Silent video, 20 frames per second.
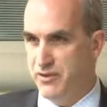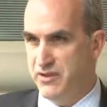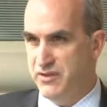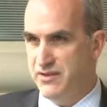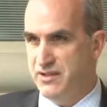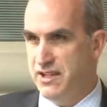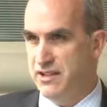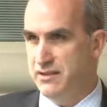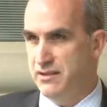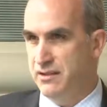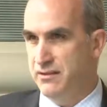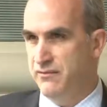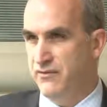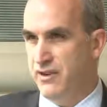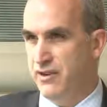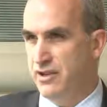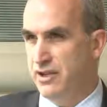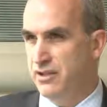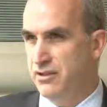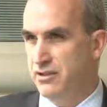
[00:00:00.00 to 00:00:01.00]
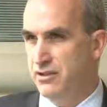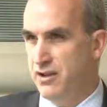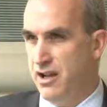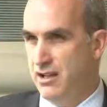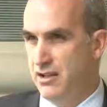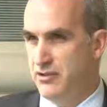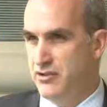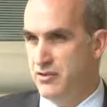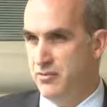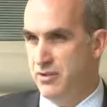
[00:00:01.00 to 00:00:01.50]
There's not this very clear
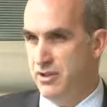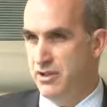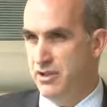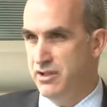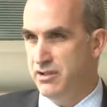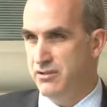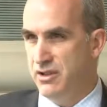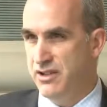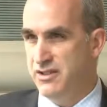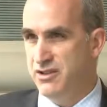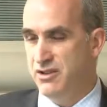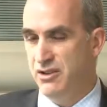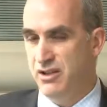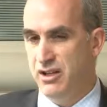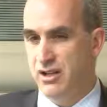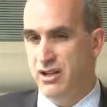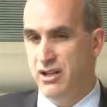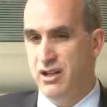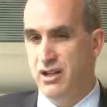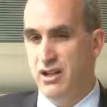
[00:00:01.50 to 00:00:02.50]
eligibility criteria.